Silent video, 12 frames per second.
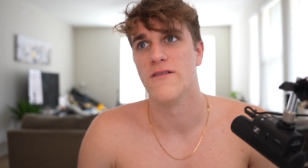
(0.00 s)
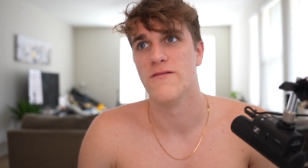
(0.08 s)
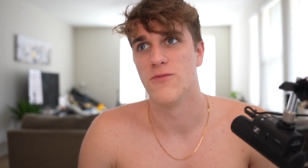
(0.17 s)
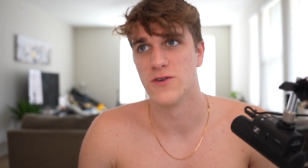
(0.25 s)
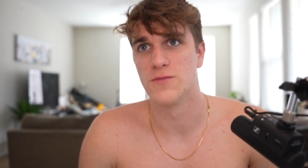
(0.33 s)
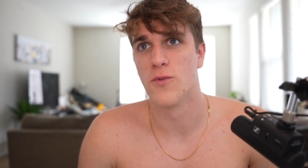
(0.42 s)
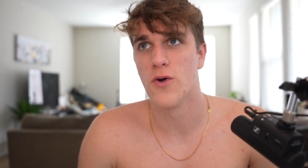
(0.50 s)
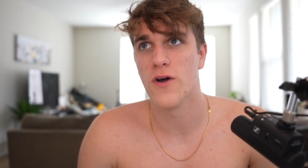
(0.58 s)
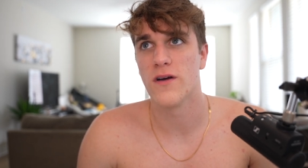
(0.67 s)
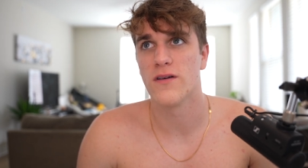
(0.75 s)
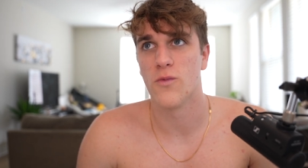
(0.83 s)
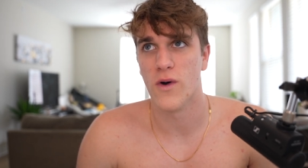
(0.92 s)
was
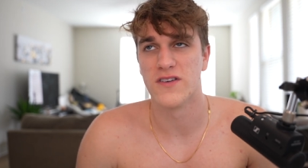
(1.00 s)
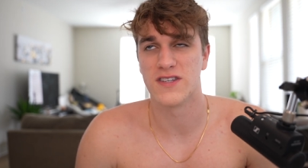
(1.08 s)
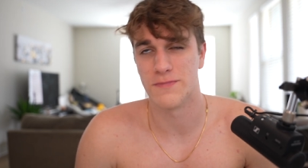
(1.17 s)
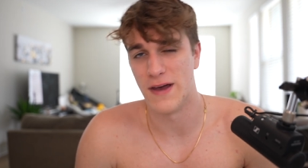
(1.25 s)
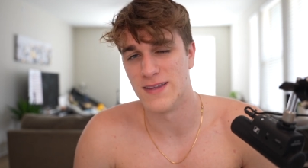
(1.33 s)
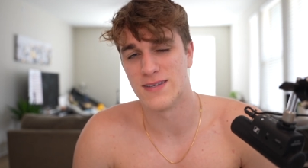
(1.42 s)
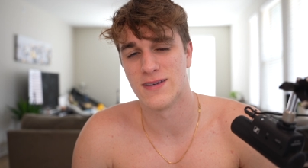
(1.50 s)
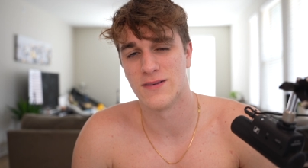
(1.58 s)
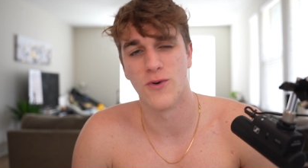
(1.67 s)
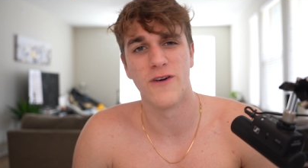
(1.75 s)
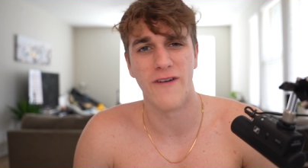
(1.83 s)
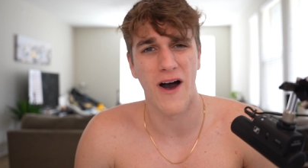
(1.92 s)
more well spent,
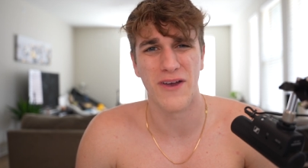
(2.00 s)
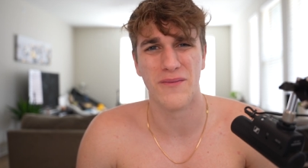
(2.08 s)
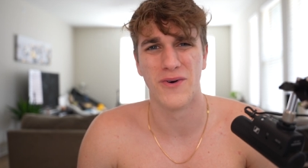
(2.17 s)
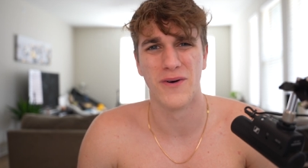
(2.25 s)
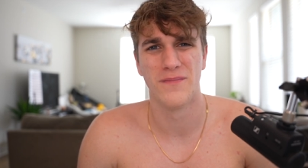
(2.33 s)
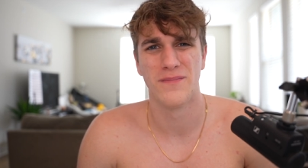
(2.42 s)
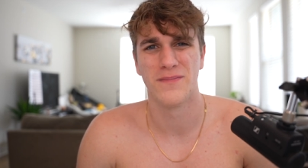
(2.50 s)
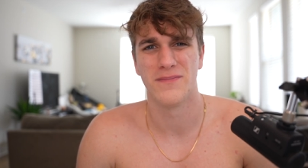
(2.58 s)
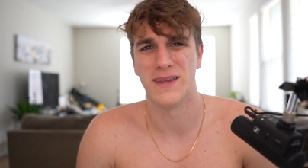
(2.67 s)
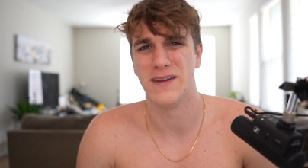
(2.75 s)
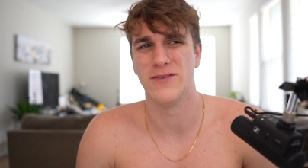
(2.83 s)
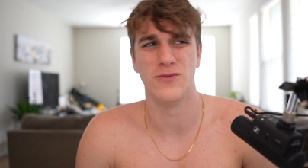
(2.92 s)
more valuable
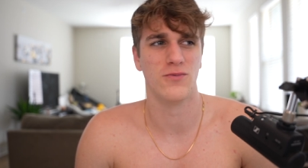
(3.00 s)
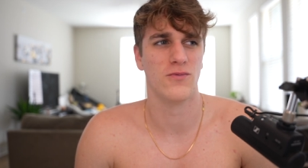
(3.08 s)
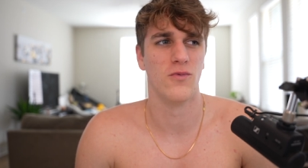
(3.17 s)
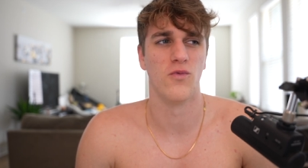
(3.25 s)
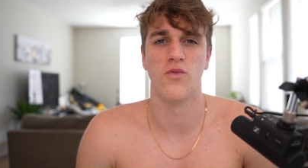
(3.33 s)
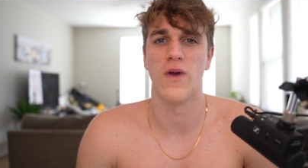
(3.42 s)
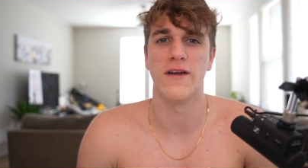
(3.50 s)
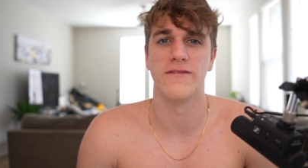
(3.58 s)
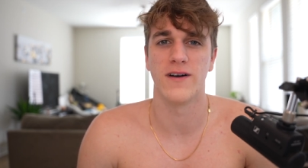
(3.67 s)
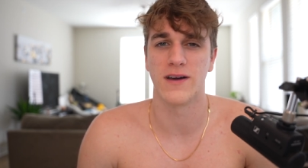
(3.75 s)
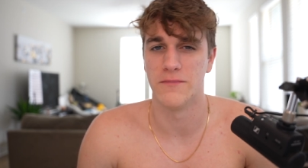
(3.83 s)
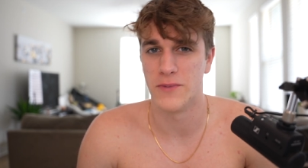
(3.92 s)
than if you read a
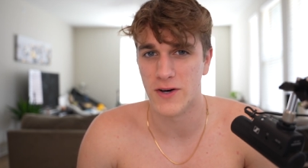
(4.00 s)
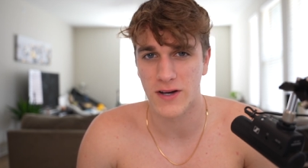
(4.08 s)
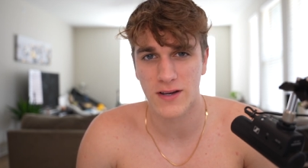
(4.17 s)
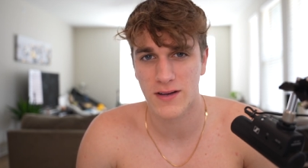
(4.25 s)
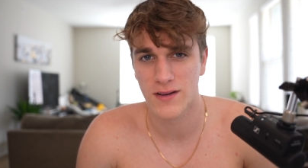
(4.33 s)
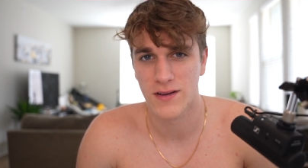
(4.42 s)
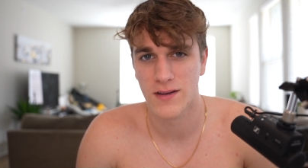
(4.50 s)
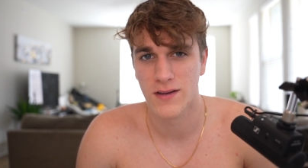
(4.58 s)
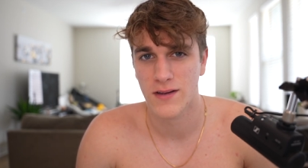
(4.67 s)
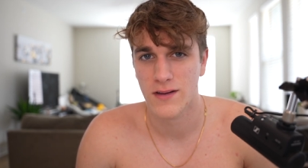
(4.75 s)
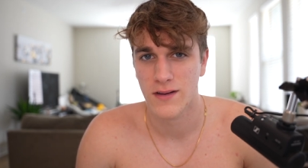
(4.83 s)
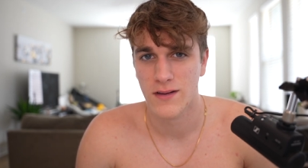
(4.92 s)
fucking book,
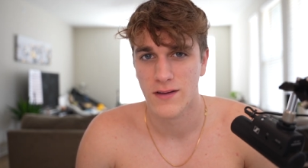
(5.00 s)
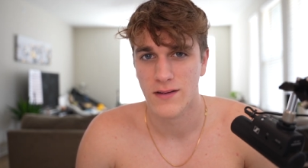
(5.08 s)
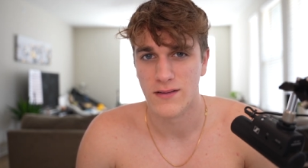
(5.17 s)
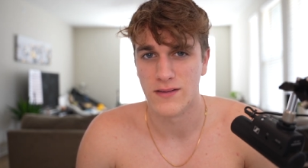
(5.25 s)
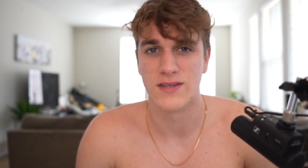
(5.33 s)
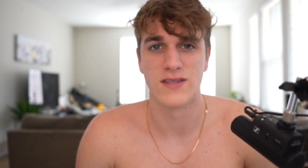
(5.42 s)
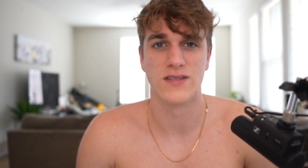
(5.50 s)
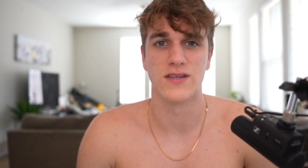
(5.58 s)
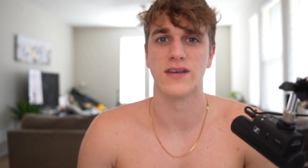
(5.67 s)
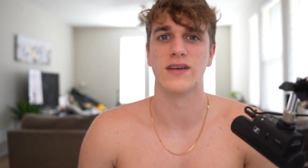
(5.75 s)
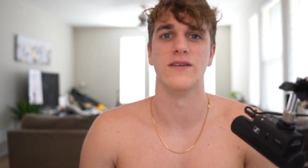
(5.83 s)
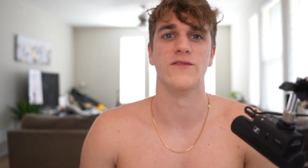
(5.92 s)
listened to
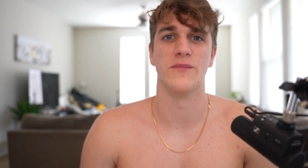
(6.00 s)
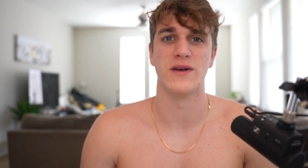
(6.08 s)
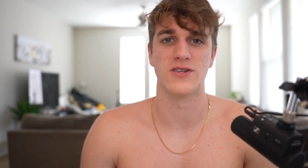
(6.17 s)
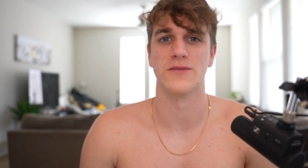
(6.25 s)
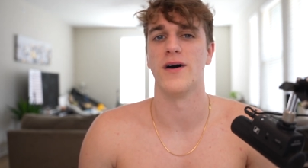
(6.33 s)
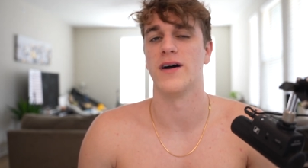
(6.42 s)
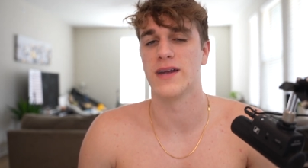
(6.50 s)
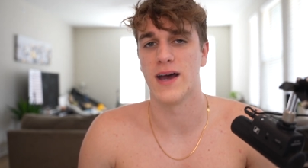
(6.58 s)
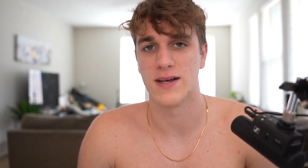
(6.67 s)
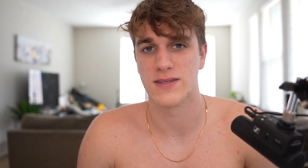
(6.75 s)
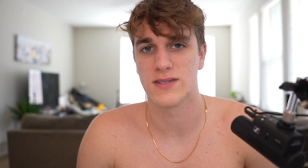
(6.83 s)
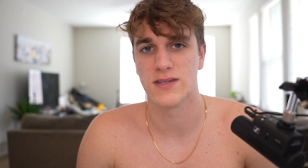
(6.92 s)
like an informational
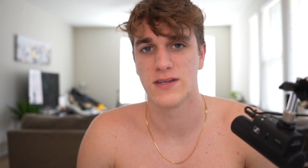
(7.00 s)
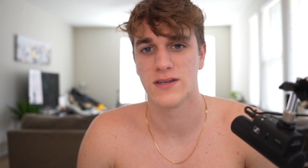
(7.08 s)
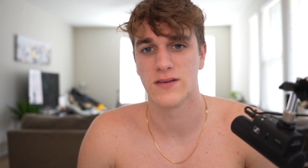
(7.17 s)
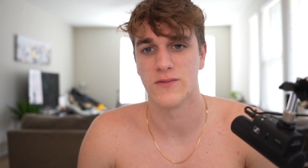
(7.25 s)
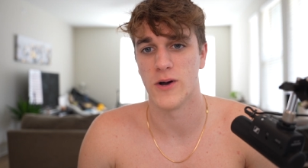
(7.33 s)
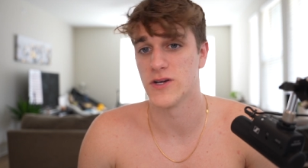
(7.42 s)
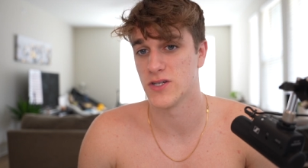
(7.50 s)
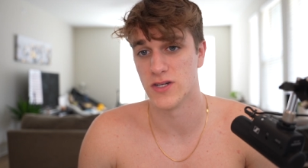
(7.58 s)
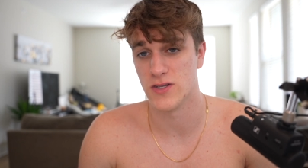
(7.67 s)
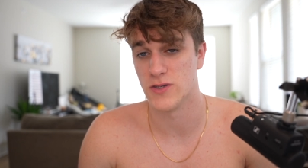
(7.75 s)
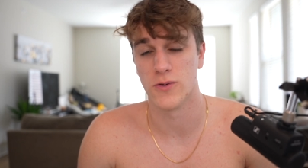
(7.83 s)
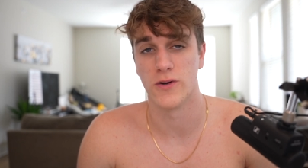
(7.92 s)
podcast, watched a
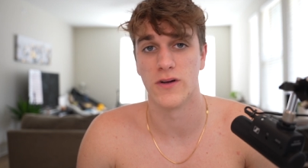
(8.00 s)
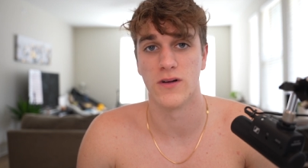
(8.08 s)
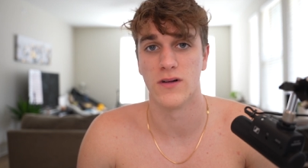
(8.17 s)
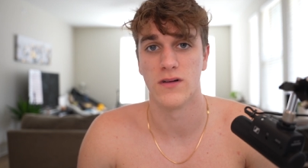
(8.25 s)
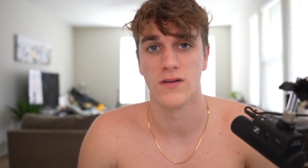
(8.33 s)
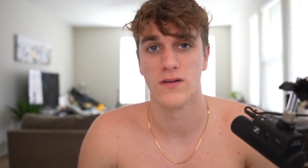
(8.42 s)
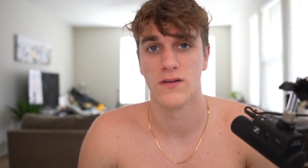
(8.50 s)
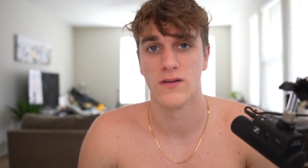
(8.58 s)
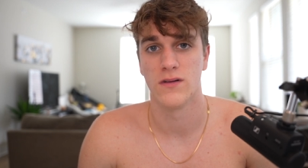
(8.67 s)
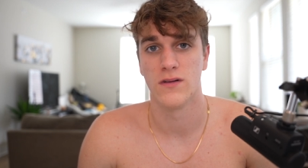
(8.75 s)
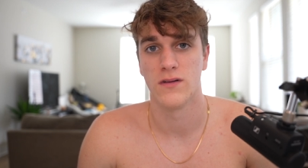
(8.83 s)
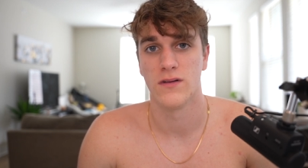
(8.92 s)
tutorial,
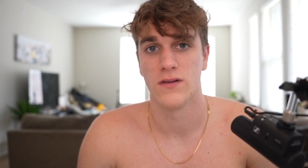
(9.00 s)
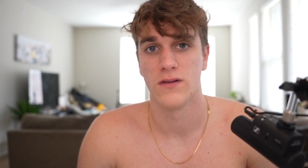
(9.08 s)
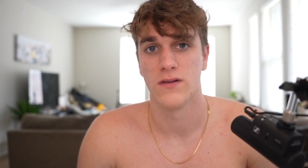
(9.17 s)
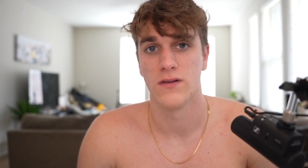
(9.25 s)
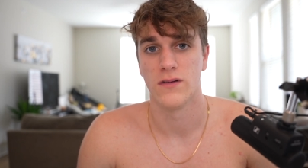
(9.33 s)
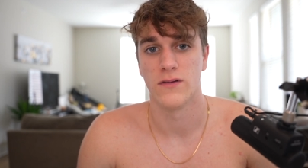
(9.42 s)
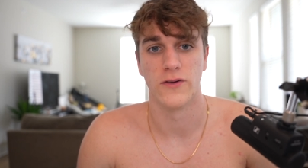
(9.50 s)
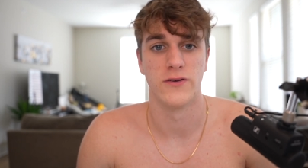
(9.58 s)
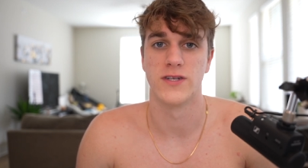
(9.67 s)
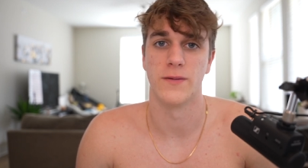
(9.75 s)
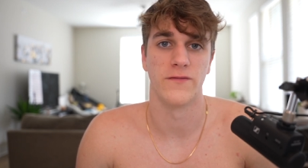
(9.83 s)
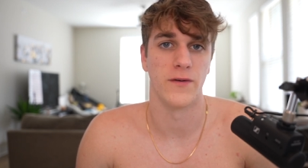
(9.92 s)
learned
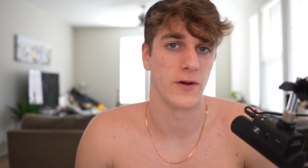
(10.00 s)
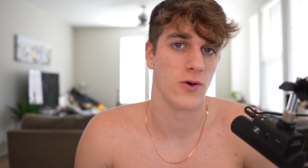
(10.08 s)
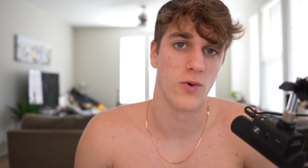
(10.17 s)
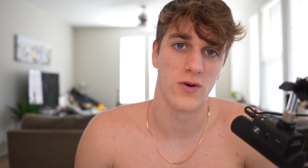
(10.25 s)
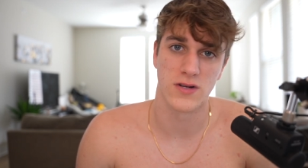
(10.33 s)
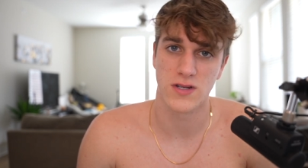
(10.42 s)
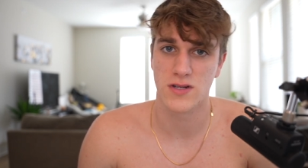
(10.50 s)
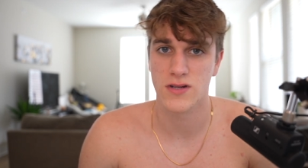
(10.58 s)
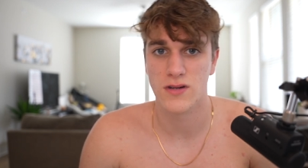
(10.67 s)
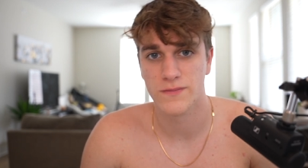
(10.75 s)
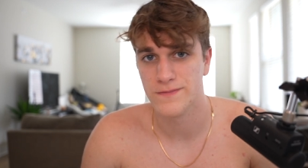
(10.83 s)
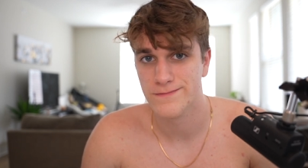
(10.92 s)
something from a course,